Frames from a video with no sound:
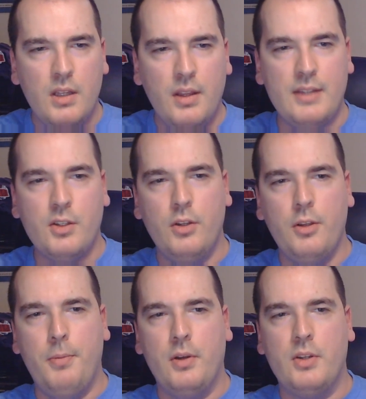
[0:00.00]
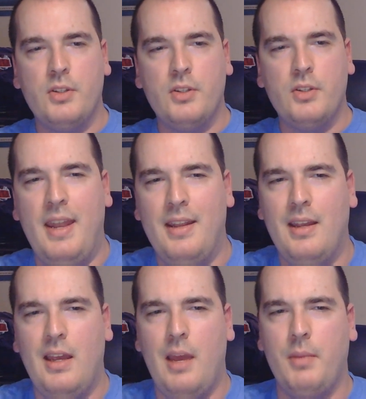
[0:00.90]
That's all the books that
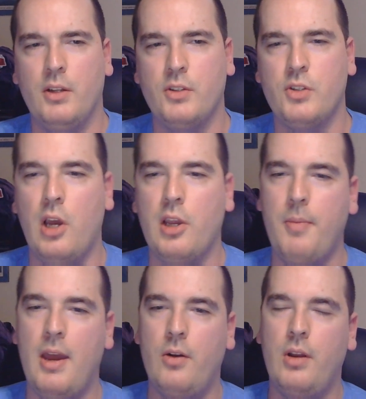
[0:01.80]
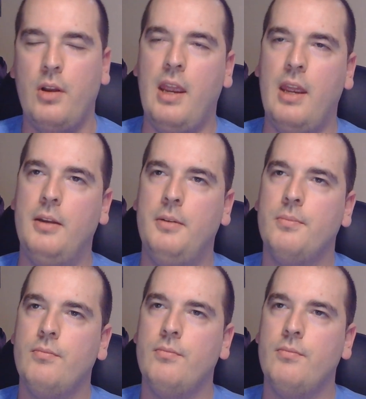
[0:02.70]
I'm going to talk about, and